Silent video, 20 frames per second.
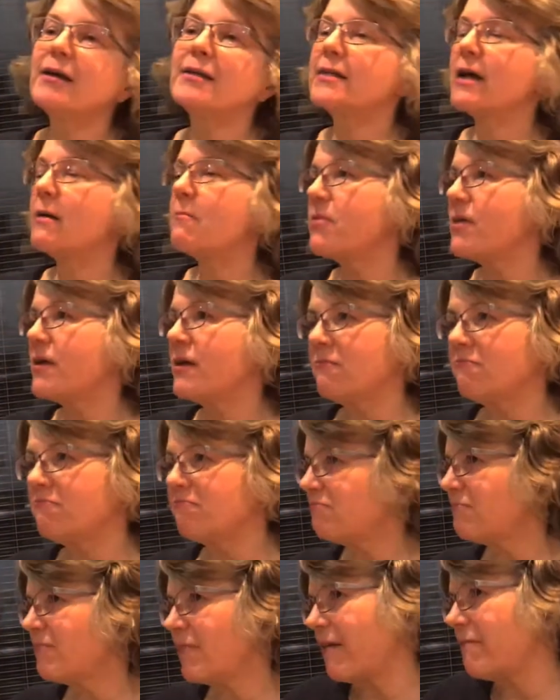
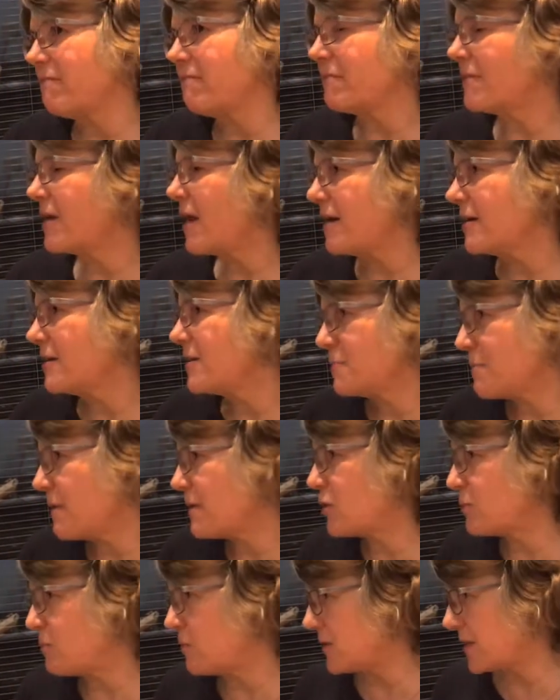something like
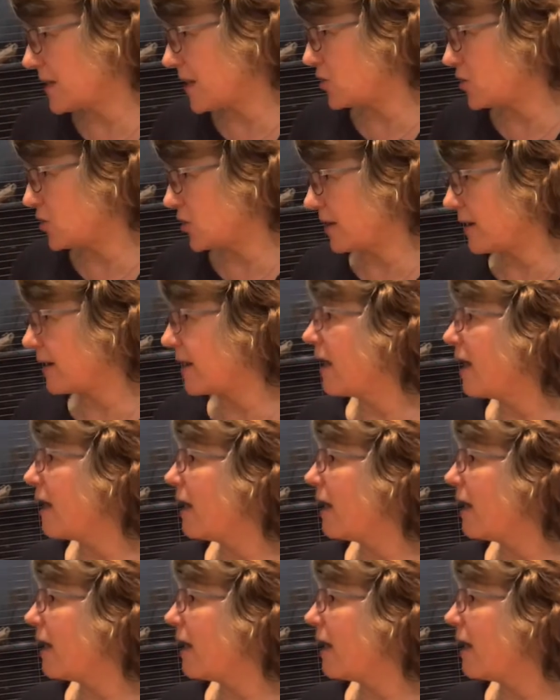spirit possession.